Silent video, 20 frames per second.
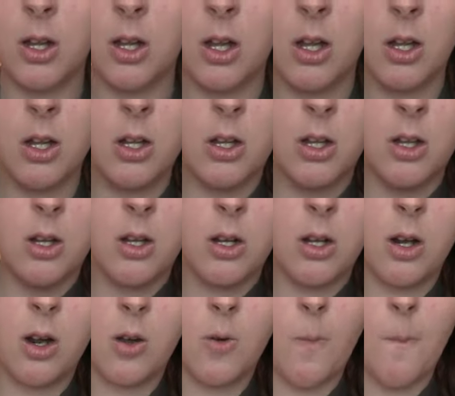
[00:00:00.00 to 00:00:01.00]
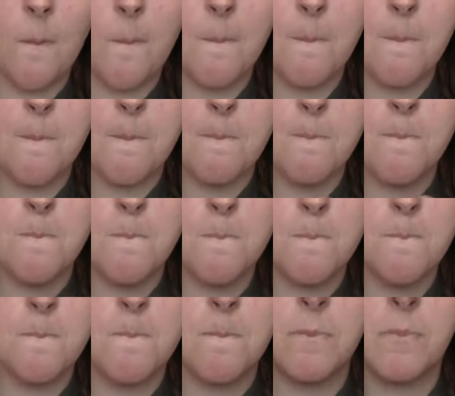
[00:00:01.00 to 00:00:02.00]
Nobody speaks.